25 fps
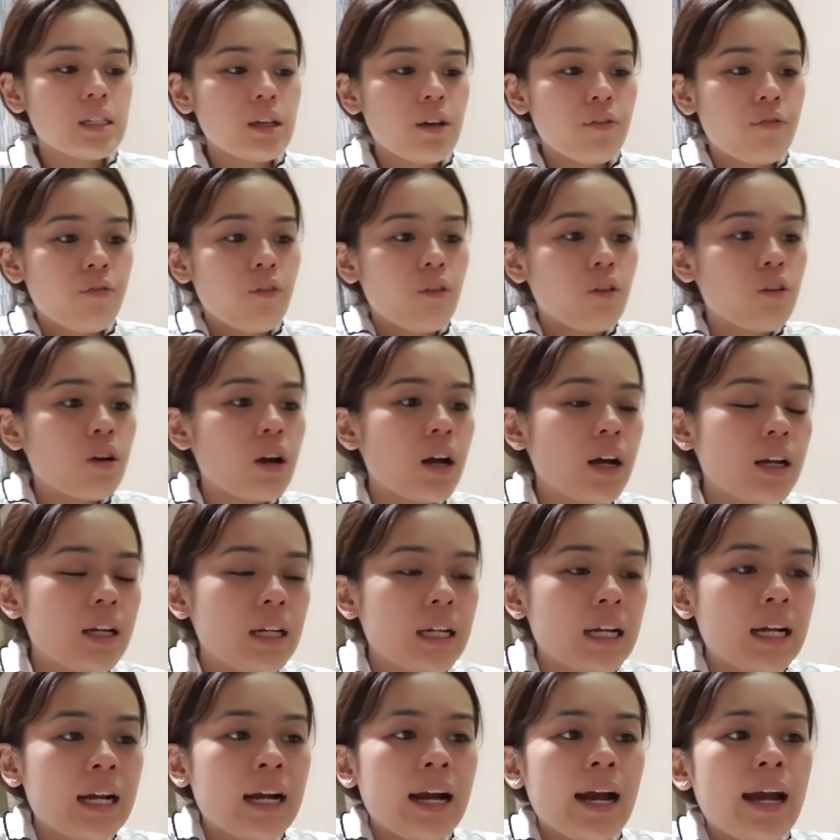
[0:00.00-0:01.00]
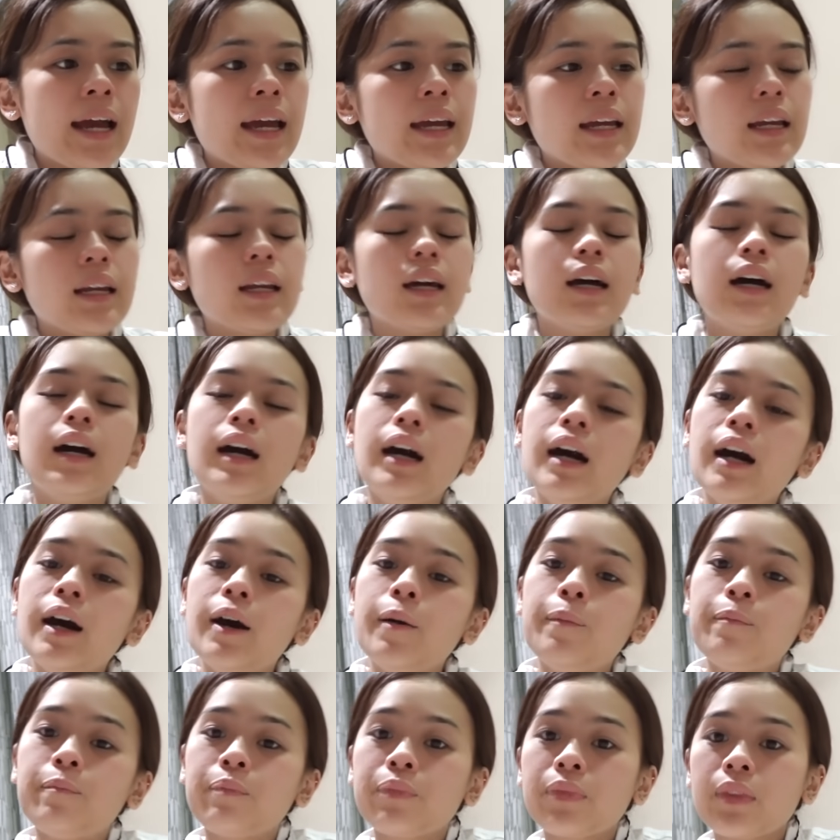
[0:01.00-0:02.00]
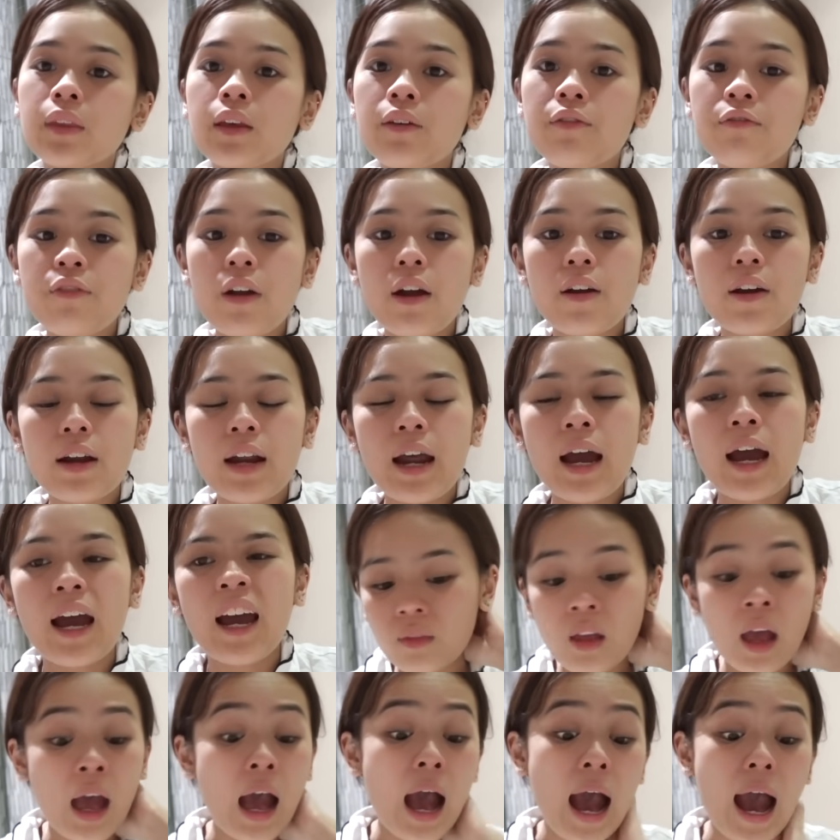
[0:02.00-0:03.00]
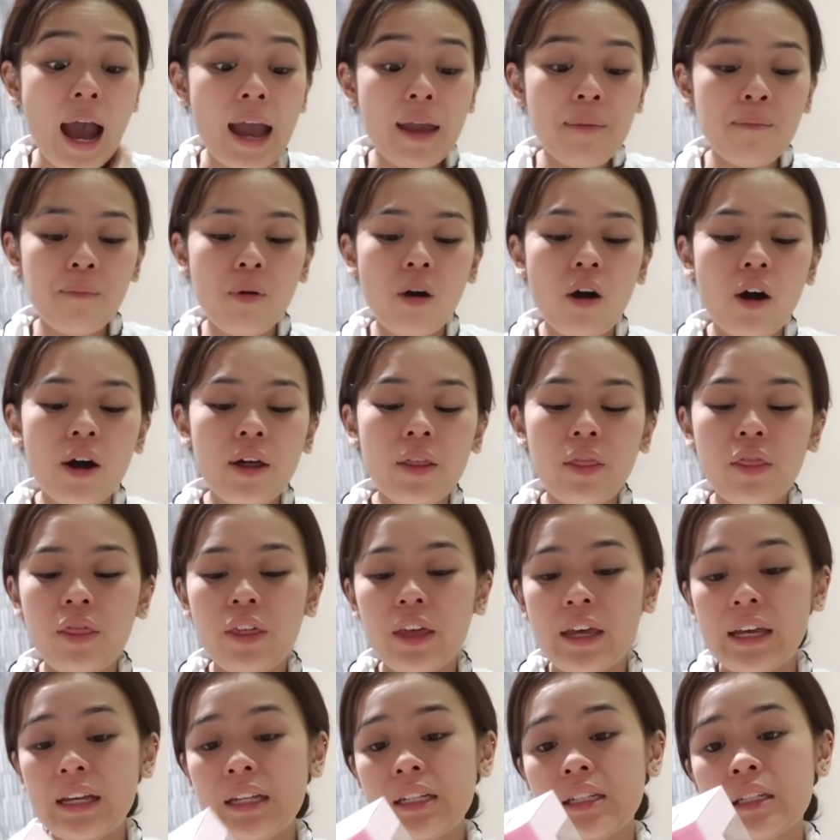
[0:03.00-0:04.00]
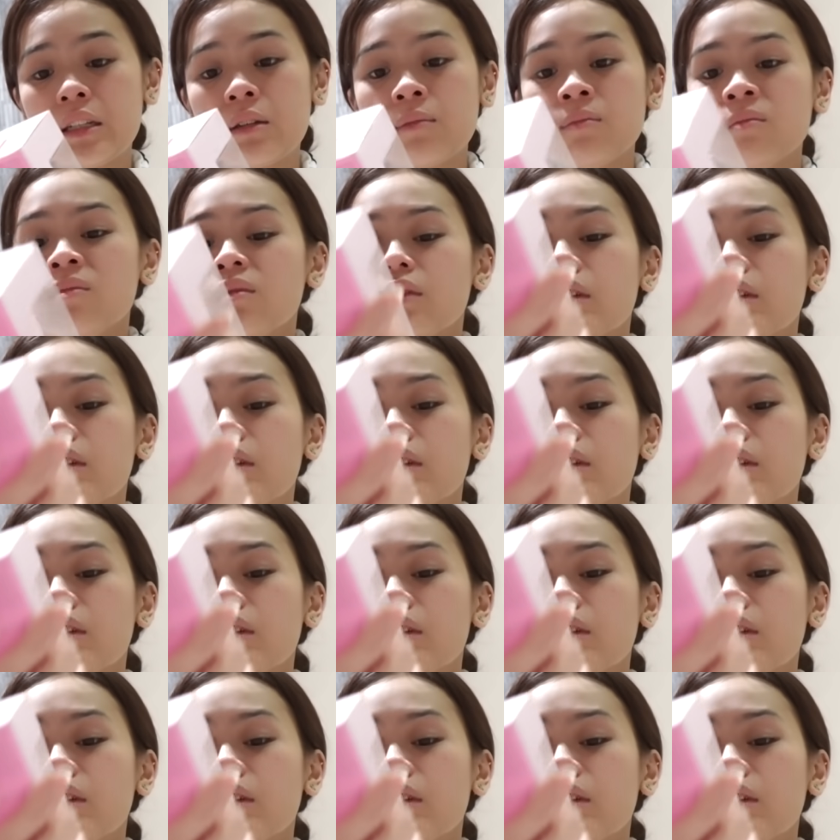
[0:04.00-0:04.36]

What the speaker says: Sephora dekat Fahrenheit, I bought this